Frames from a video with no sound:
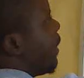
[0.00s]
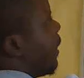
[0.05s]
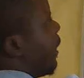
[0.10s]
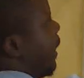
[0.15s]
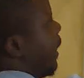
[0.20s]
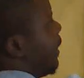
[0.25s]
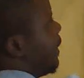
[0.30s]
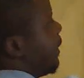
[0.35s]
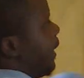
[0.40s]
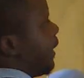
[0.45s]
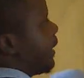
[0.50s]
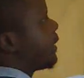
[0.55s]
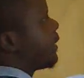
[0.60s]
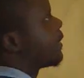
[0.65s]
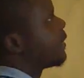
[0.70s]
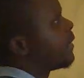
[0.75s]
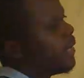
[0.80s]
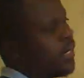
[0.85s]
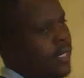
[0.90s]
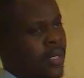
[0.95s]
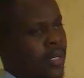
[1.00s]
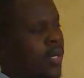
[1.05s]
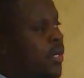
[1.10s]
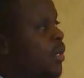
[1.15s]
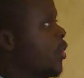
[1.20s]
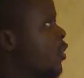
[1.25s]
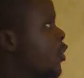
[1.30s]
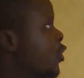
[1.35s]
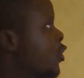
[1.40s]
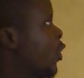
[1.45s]
and x.
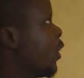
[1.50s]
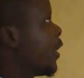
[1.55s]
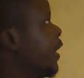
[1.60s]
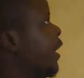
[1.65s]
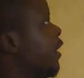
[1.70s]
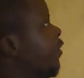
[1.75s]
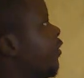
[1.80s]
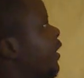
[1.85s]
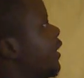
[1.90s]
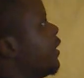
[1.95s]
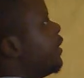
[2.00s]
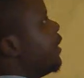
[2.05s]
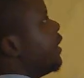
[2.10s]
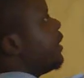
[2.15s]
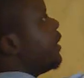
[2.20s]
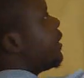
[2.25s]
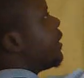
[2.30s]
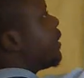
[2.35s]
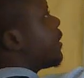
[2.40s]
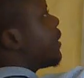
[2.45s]
So given these